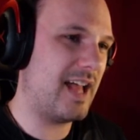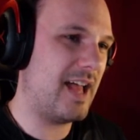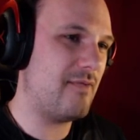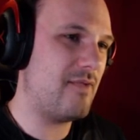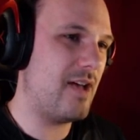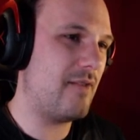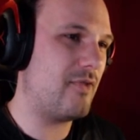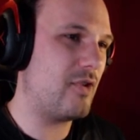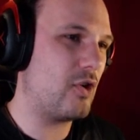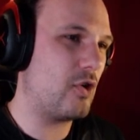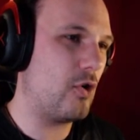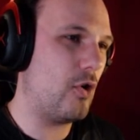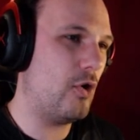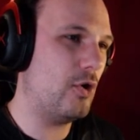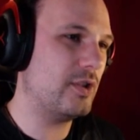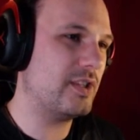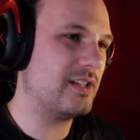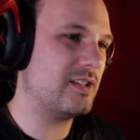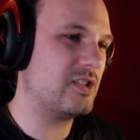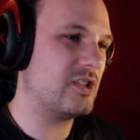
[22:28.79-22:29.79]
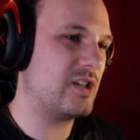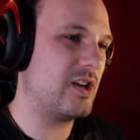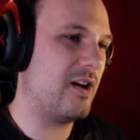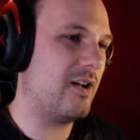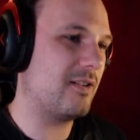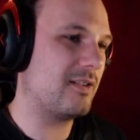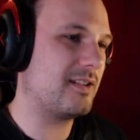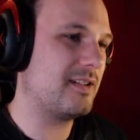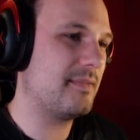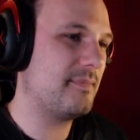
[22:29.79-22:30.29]
and we have a golden
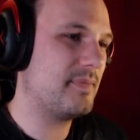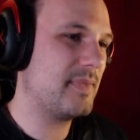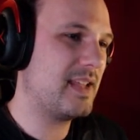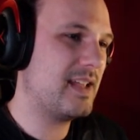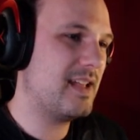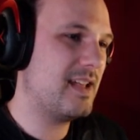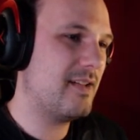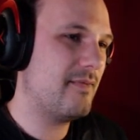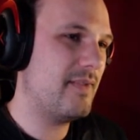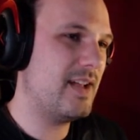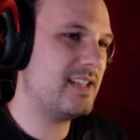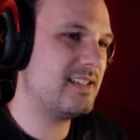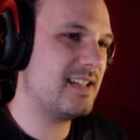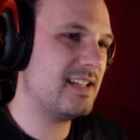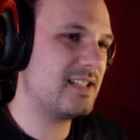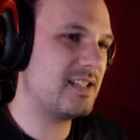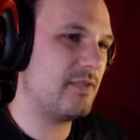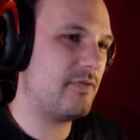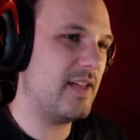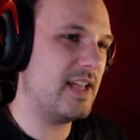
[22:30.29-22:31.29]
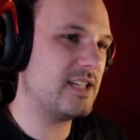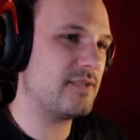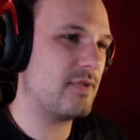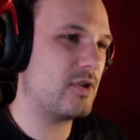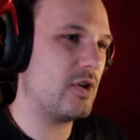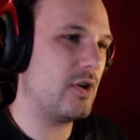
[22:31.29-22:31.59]
chalk. Which is the things we're